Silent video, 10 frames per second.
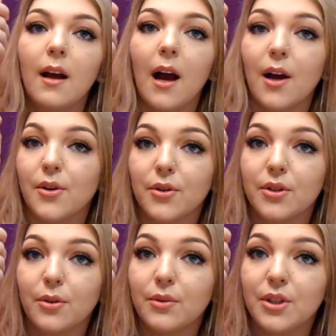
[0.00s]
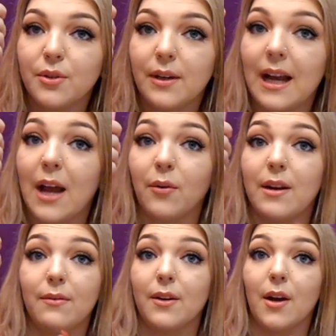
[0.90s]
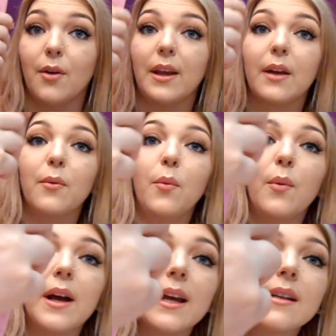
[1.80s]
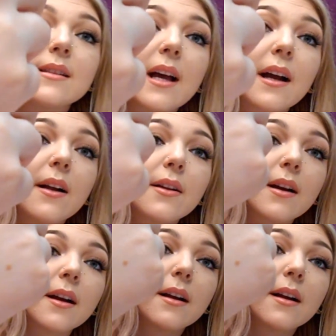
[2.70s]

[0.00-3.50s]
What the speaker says: undertone to it. I don't even know, like, what is that color?